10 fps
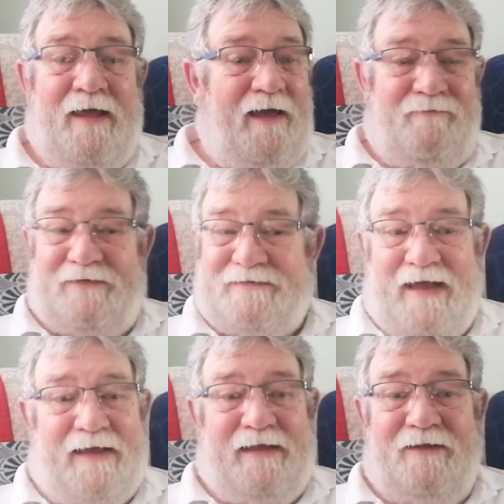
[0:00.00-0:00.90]
I have a
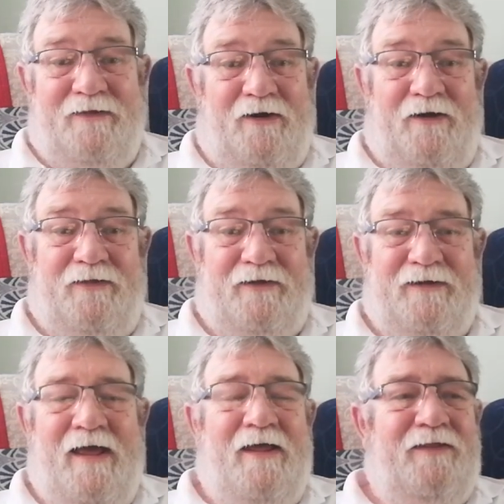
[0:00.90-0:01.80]
stack in there that
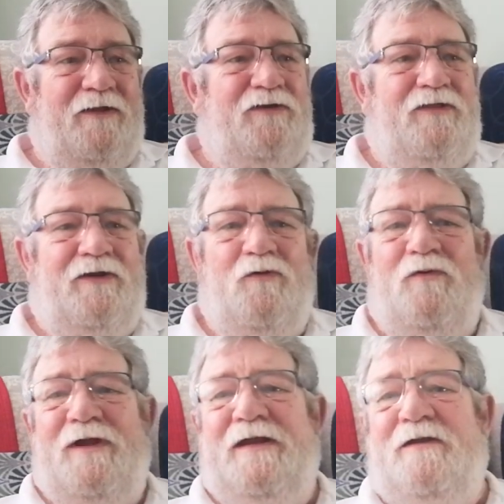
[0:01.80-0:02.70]
they
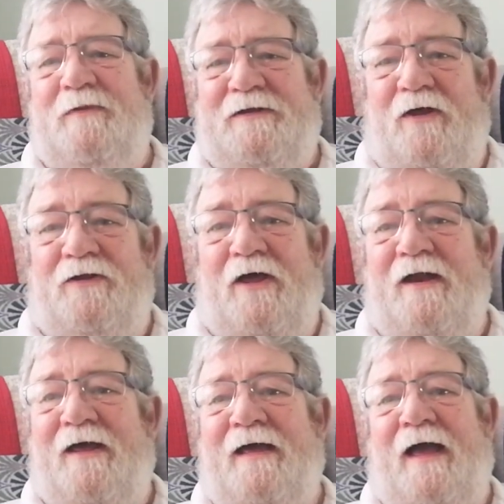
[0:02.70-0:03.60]
don't need to be done now.
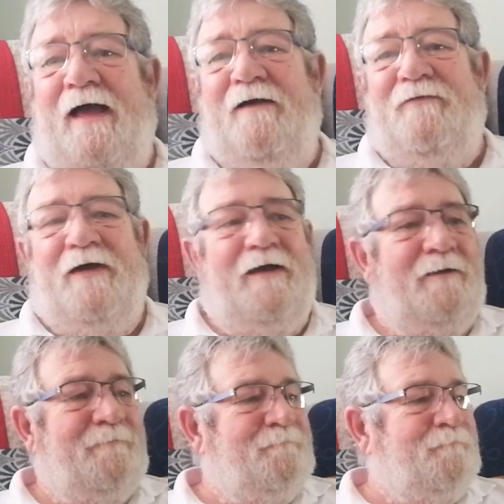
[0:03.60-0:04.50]
Like I have